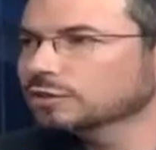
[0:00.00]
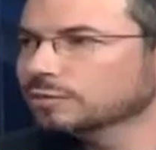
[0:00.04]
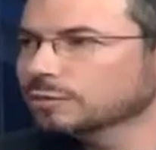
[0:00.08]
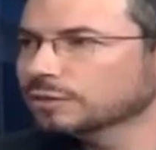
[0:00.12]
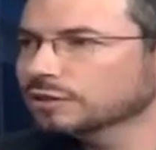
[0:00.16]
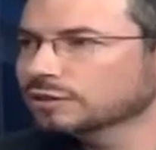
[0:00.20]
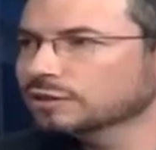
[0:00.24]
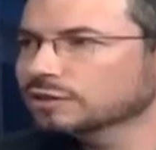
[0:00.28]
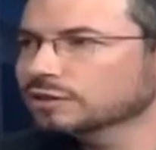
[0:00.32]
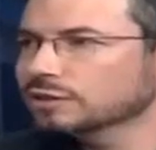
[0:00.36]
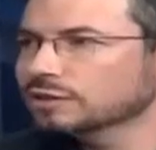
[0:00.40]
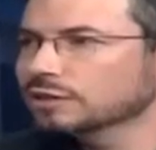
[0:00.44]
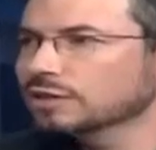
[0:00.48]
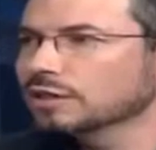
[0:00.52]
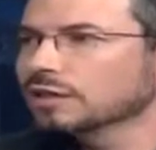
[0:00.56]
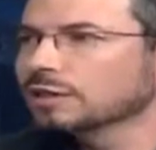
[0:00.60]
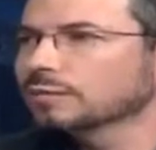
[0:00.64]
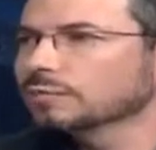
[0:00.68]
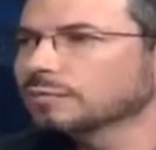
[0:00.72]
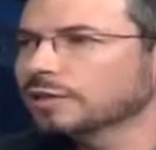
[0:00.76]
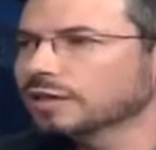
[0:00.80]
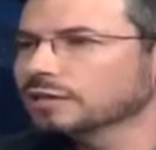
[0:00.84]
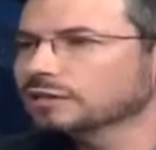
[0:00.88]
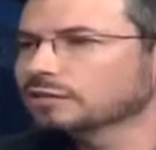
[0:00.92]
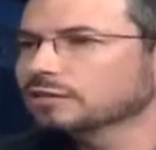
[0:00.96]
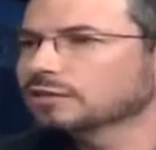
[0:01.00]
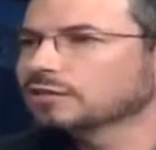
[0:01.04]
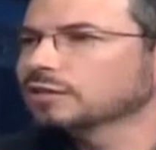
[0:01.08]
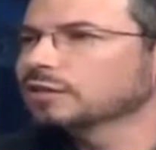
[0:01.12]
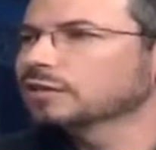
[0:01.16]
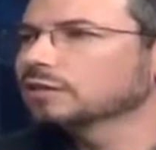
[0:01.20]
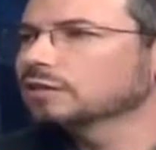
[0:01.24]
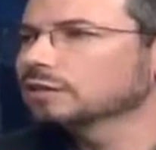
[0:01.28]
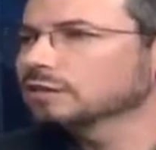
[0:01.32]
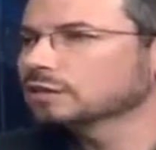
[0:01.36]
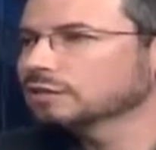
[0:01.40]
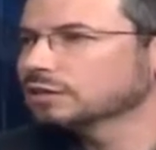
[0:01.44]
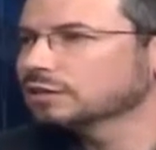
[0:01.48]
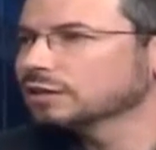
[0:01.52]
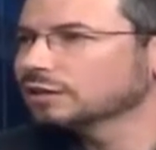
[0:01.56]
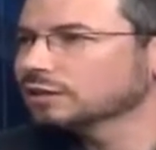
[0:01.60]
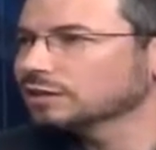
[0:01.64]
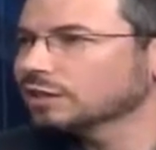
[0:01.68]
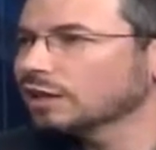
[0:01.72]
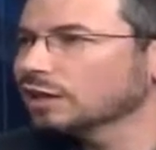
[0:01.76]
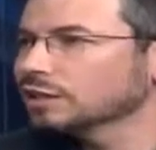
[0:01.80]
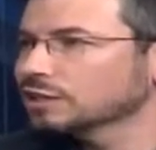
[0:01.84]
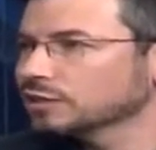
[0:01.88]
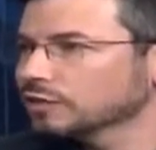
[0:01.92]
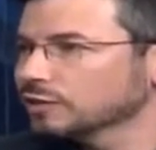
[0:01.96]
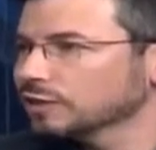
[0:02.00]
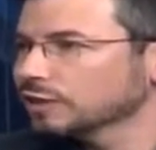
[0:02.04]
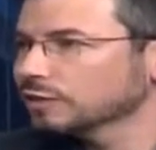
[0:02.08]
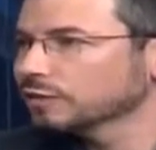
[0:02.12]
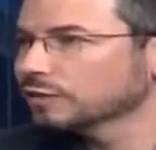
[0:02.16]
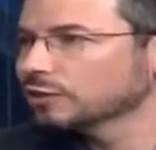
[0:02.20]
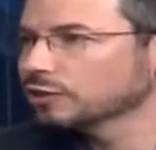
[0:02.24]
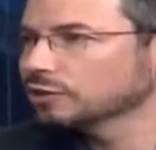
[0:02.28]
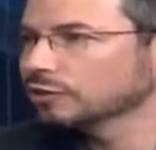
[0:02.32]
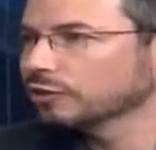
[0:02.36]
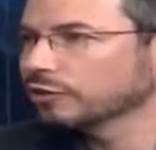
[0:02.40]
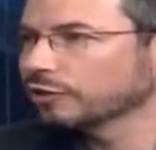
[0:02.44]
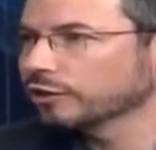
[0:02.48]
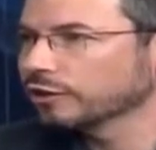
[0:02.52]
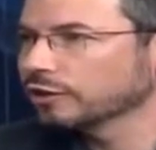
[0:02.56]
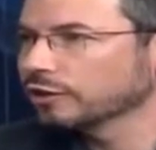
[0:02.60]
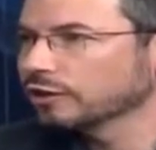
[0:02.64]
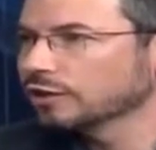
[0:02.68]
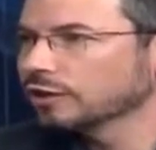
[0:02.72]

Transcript: the business based on the size of the inventory.